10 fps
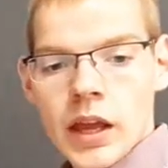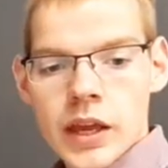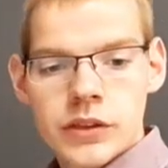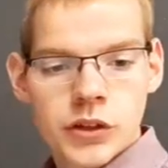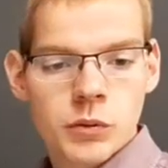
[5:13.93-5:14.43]

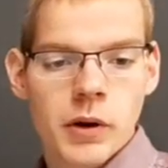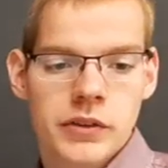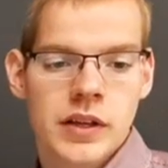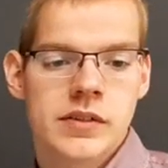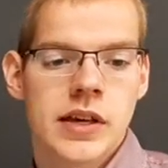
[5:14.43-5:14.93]
In the new part
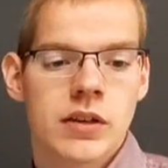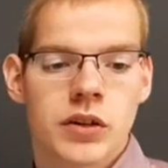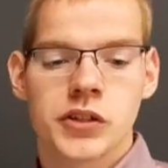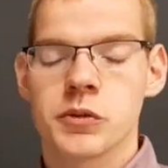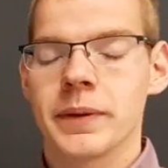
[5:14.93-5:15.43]
they say you
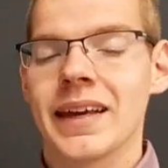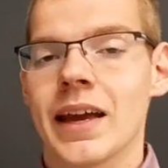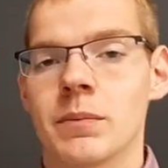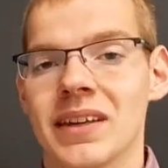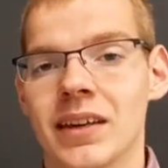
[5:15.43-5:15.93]
can do B, A,
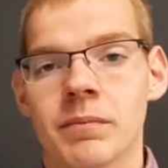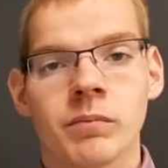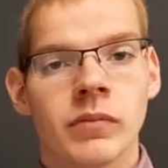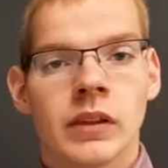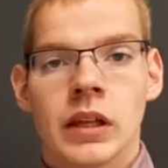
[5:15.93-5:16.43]
B,
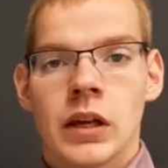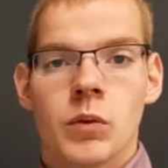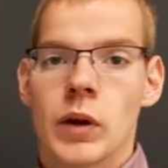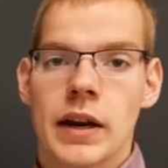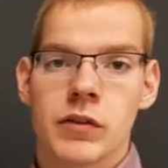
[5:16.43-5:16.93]

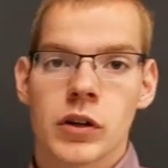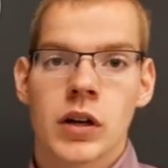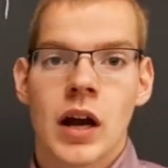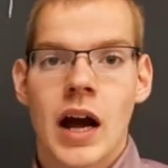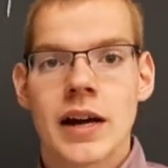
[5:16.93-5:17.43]

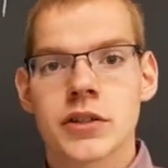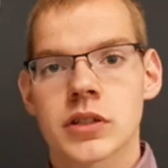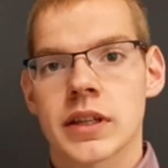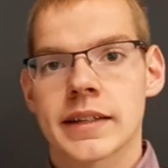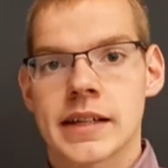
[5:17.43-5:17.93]
whatever. I just
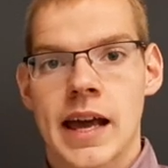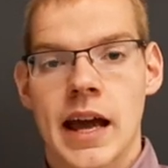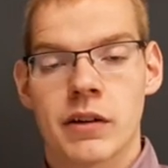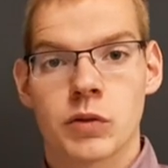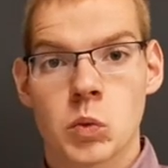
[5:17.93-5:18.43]
like to
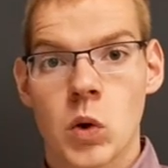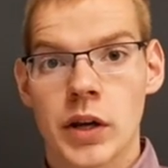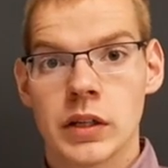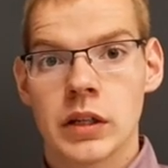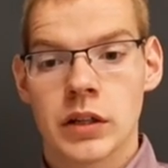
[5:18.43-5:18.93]
have
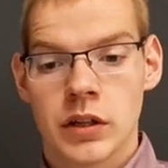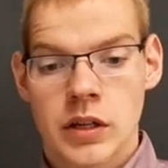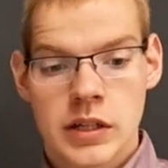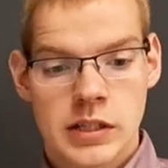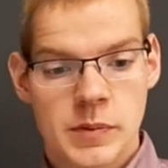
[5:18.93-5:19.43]
one
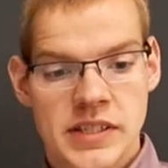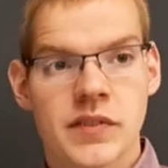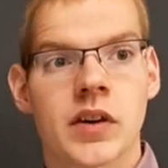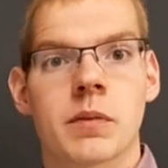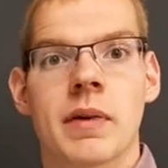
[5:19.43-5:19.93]

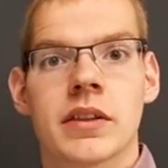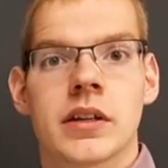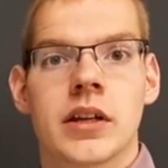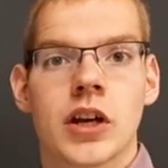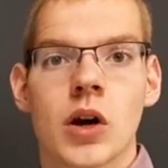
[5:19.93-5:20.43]
specific
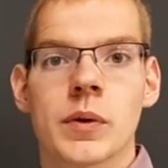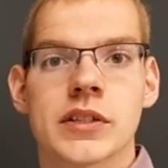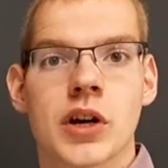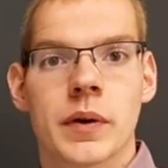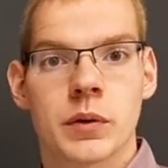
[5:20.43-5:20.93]
method and always
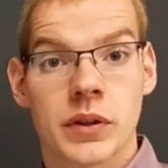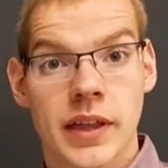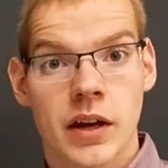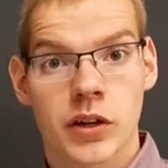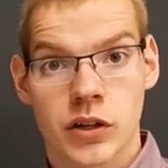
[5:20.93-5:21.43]
going with
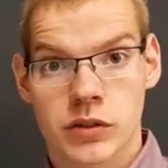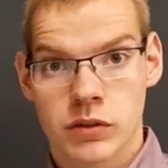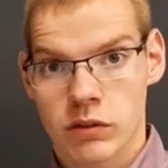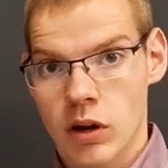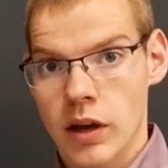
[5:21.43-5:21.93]
that.
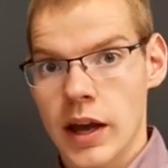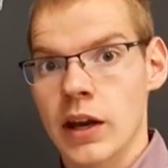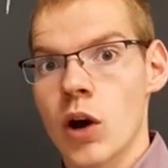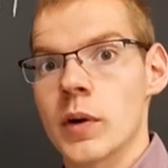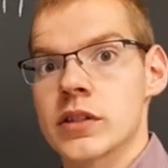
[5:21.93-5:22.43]
And
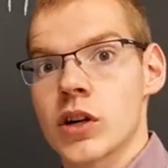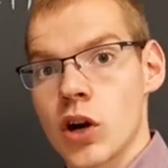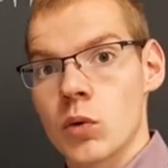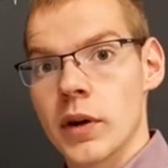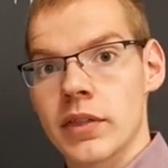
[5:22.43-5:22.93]
always
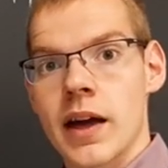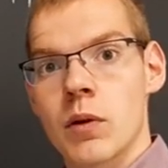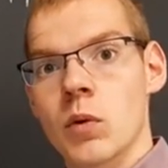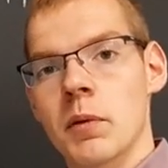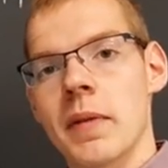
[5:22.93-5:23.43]
go with that
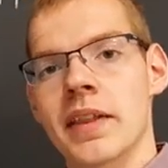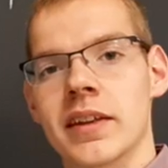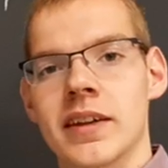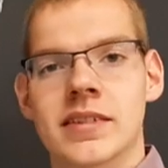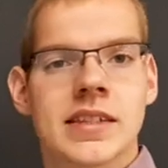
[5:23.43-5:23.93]
one
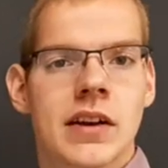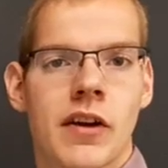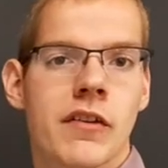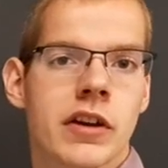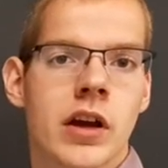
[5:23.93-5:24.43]
method instead of
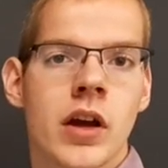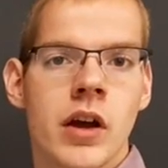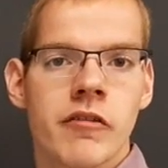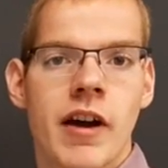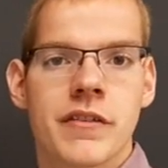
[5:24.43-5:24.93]
having
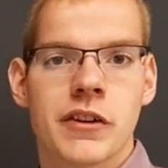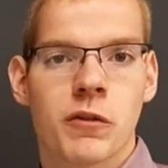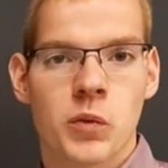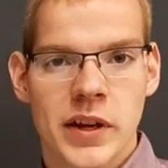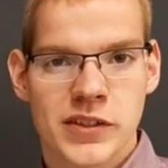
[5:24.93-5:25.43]
5
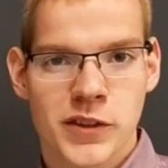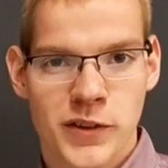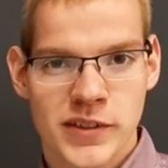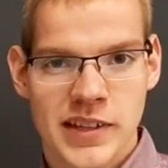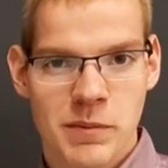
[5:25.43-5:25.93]
different ways to do
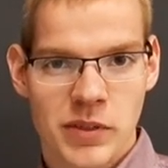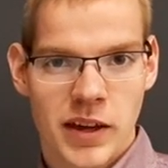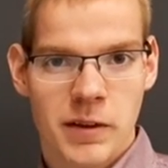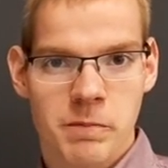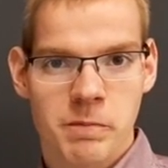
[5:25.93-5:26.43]
the same thing.